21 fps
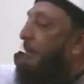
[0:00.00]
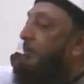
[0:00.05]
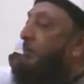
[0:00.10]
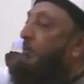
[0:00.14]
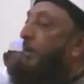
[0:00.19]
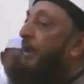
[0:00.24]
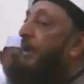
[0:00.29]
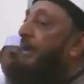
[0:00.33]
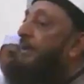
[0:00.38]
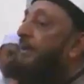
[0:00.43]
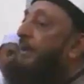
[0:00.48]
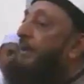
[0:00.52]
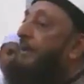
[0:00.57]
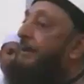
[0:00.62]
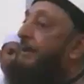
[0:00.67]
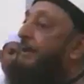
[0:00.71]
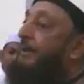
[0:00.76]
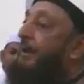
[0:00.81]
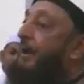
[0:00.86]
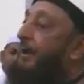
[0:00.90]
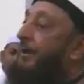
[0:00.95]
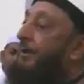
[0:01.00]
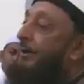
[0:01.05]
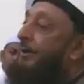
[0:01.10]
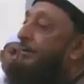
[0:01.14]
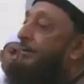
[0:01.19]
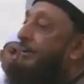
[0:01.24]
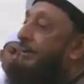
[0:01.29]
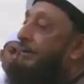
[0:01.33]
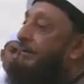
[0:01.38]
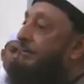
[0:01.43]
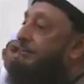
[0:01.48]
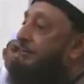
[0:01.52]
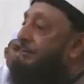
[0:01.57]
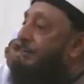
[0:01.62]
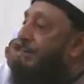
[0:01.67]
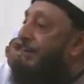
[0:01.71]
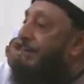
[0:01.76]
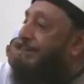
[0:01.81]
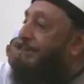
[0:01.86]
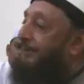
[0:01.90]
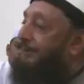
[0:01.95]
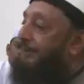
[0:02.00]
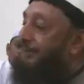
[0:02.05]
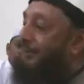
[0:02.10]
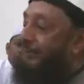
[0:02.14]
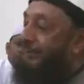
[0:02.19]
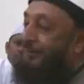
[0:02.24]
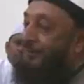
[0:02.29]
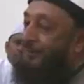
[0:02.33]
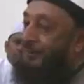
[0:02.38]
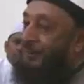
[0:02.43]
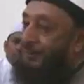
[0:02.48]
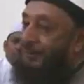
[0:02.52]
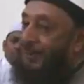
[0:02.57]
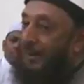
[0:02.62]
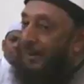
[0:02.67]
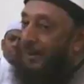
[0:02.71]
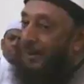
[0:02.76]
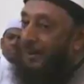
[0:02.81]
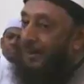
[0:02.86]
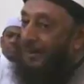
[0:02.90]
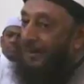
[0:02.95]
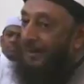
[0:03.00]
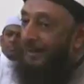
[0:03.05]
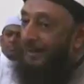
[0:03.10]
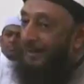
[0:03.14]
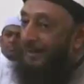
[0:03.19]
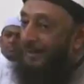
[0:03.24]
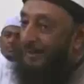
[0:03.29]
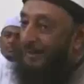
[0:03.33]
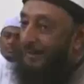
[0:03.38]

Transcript: But when an economy is based on riba,